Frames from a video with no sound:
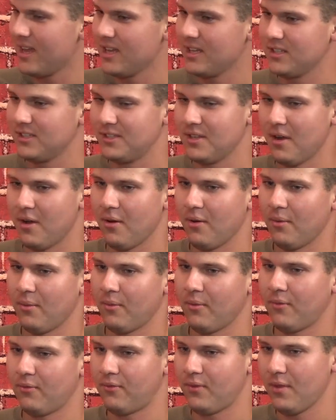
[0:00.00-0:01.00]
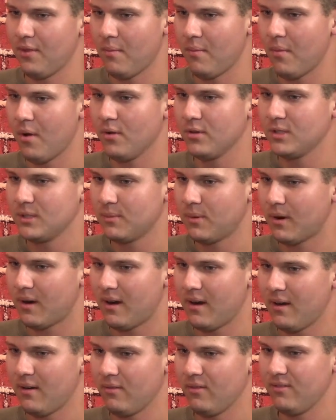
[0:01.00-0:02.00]
So for the most
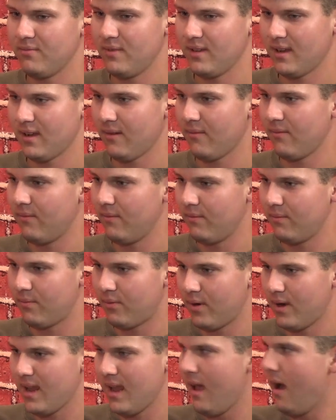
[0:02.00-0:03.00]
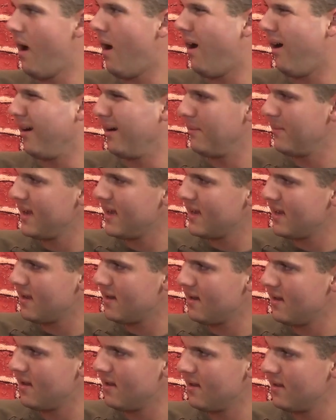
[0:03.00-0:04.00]
part, we've become pretty
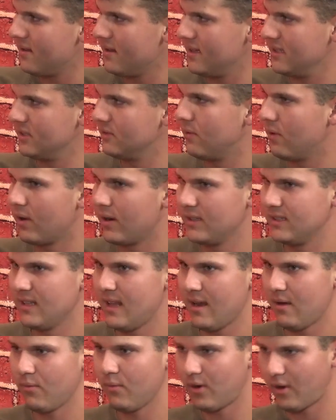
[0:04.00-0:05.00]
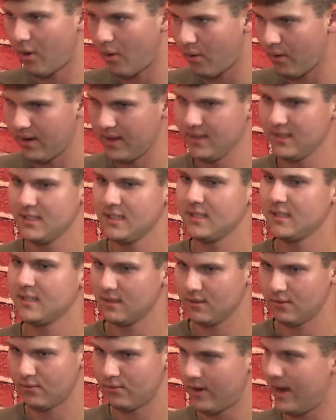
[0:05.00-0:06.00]
automated as far as like we're on a
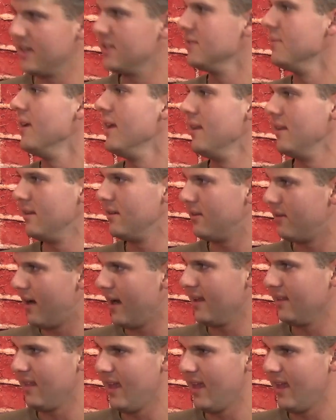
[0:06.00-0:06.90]
regimen, right?